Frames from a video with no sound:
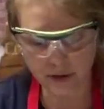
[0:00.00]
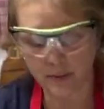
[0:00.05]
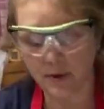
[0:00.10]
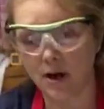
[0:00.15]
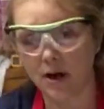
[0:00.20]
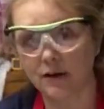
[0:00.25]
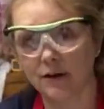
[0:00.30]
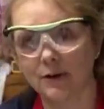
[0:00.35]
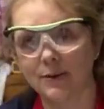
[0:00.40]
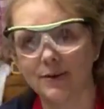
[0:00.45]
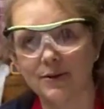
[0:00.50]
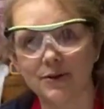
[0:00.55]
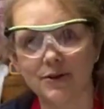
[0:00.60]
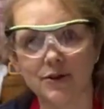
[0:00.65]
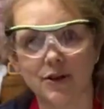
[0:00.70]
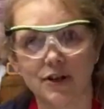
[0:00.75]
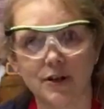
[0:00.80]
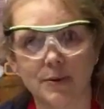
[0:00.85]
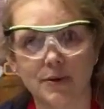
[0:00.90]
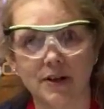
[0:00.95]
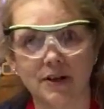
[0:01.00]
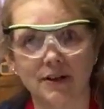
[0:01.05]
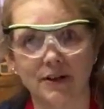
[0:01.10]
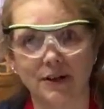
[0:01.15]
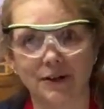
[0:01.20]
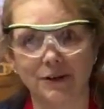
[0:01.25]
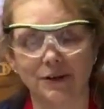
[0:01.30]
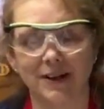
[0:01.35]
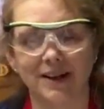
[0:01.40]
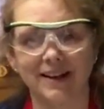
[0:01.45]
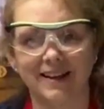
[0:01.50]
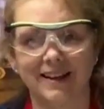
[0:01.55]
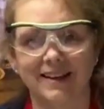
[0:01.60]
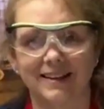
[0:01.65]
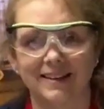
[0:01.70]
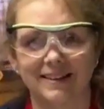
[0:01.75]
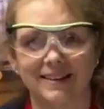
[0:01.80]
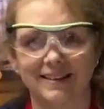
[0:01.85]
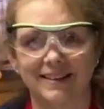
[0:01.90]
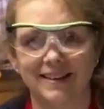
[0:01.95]
tomorrow and show you what it looks like.
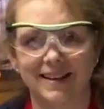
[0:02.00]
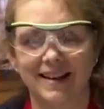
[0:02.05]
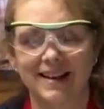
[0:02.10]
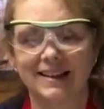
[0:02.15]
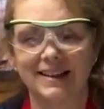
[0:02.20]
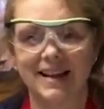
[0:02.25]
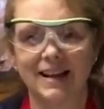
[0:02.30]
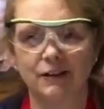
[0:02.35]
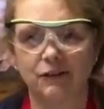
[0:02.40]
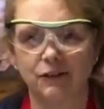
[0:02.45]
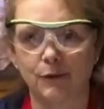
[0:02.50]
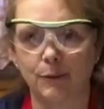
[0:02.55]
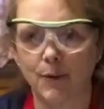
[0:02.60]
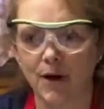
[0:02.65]
Thanks for